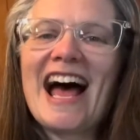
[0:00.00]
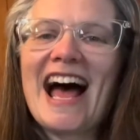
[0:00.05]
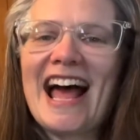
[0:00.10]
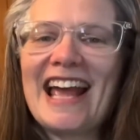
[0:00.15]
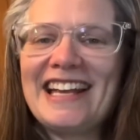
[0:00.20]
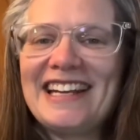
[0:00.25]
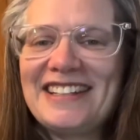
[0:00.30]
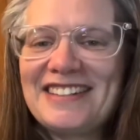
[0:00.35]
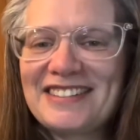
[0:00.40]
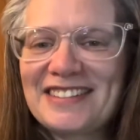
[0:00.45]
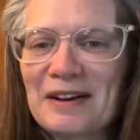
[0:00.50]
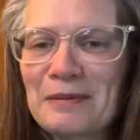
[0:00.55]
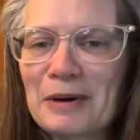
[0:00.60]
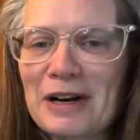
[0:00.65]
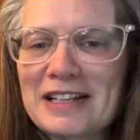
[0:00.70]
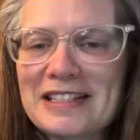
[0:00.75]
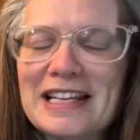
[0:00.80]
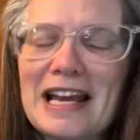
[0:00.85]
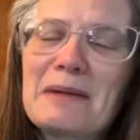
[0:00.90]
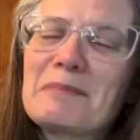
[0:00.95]
Each summer I
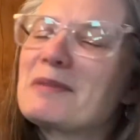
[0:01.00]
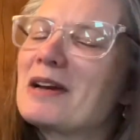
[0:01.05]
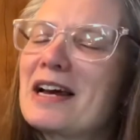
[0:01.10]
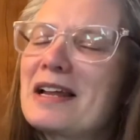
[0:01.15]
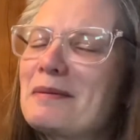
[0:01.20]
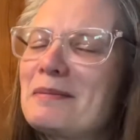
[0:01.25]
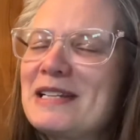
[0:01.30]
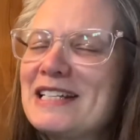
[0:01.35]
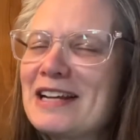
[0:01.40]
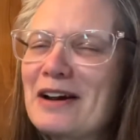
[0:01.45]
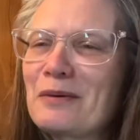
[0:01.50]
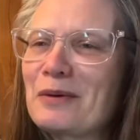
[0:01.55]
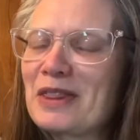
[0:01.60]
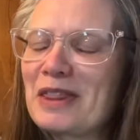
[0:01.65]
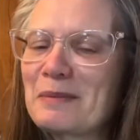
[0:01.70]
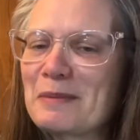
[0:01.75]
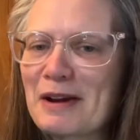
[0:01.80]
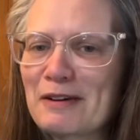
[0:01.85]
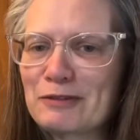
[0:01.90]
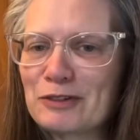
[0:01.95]
say I'm going to be done with
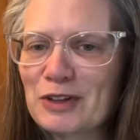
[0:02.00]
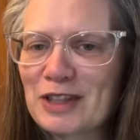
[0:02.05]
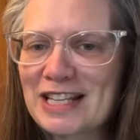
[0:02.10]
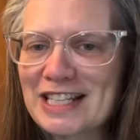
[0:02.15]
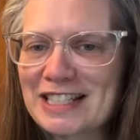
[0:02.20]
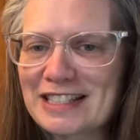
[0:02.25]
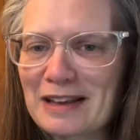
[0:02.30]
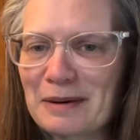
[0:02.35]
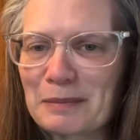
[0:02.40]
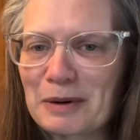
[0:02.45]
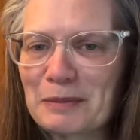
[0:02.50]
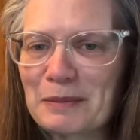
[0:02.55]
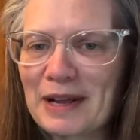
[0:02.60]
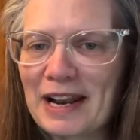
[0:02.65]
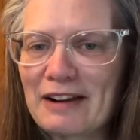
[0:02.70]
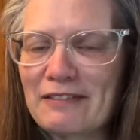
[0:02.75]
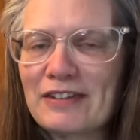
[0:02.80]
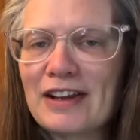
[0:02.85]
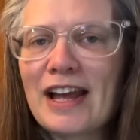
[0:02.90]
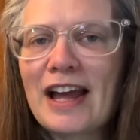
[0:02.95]
them after this summer,
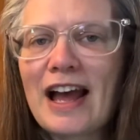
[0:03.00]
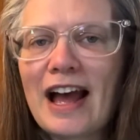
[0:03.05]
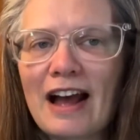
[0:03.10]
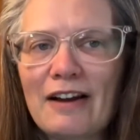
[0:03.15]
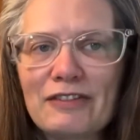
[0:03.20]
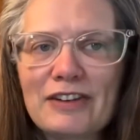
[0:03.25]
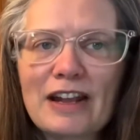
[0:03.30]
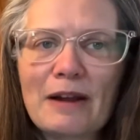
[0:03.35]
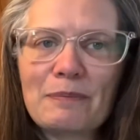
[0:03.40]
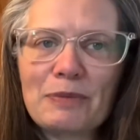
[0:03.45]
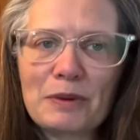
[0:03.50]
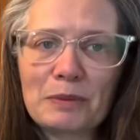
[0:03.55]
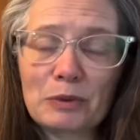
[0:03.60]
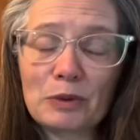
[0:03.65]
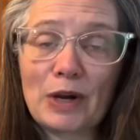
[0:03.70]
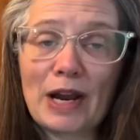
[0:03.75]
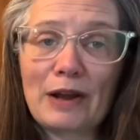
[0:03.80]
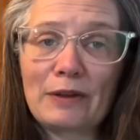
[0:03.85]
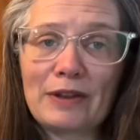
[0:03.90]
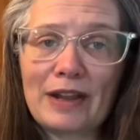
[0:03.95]
but I've kept them
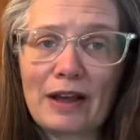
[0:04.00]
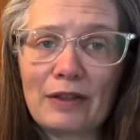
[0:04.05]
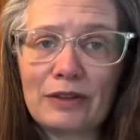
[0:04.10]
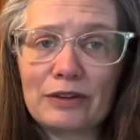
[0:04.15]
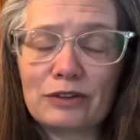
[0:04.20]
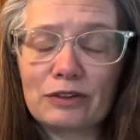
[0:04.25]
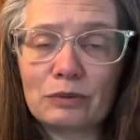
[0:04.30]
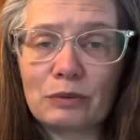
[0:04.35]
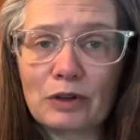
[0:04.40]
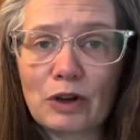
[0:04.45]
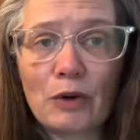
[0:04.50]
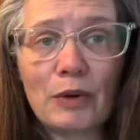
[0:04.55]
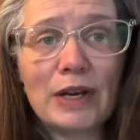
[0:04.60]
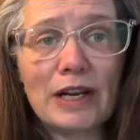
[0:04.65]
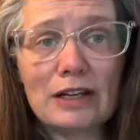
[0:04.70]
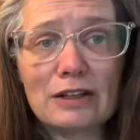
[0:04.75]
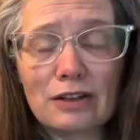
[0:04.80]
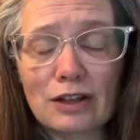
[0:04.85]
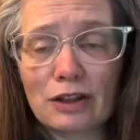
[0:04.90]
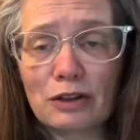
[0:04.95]
around now, this going
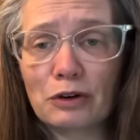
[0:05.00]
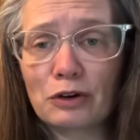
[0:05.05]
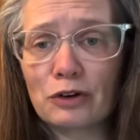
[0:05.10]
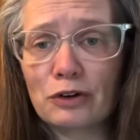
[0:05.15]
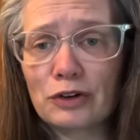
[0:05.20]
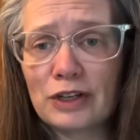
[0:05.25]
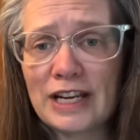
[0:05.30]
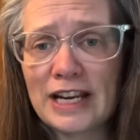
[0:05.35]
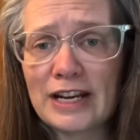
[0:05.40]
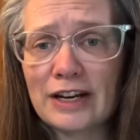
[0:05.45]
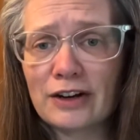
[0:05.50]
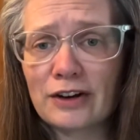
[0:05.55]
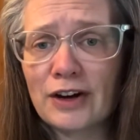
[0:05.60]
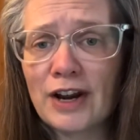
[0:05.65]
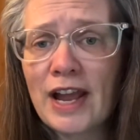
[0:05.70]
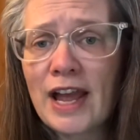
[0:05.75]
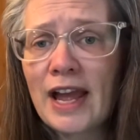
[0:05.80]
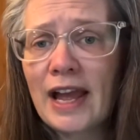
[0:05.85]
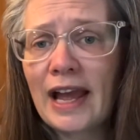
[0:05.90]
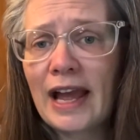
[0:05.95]
into third year,
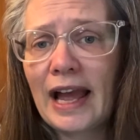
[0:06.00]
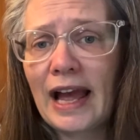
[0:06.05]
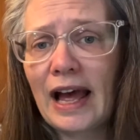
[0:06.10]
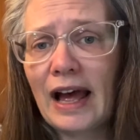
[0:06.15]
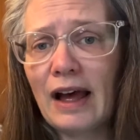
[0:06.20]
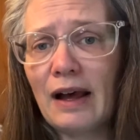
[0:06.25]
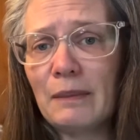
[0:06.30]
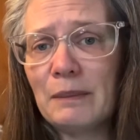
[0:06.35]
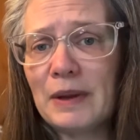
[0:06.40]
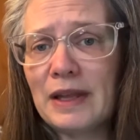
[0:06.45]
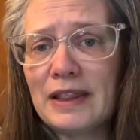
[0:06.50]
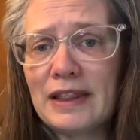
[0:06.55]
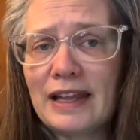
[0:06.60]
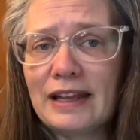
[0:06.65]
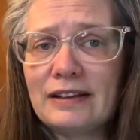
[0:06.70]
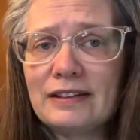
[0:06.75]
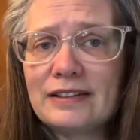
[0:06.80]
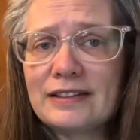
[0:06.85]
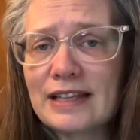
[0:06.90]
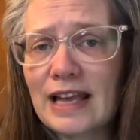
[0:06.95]
and they
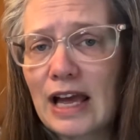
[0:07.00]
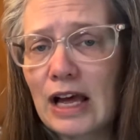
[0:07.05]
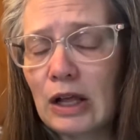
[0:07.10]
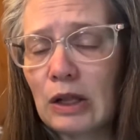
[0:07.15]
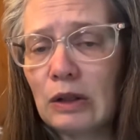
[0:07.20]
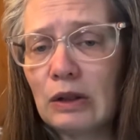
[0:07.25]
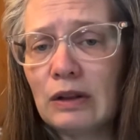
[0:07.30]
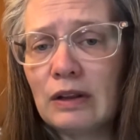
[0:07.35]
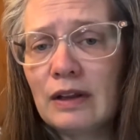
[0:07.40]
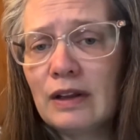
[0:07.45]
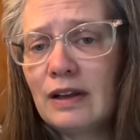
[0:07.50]
sell,